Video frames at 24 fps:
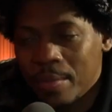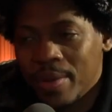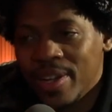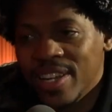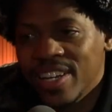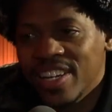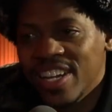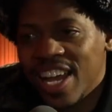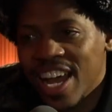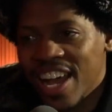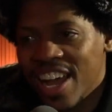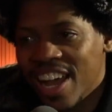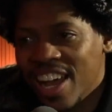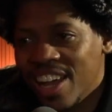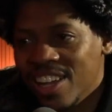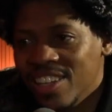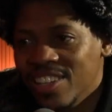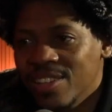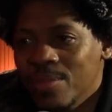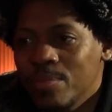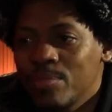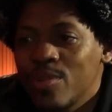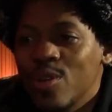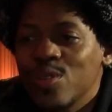but
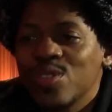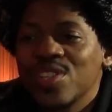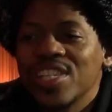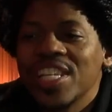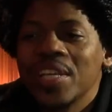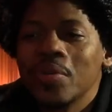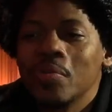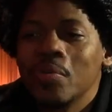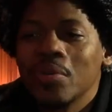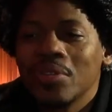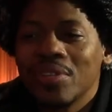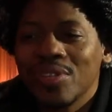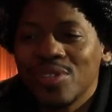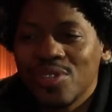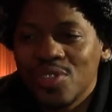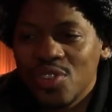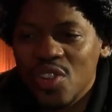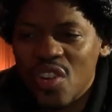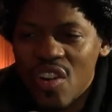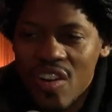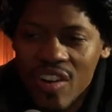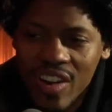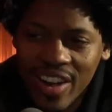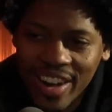proceed with the
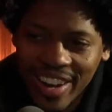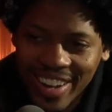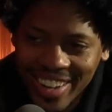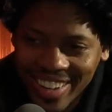story.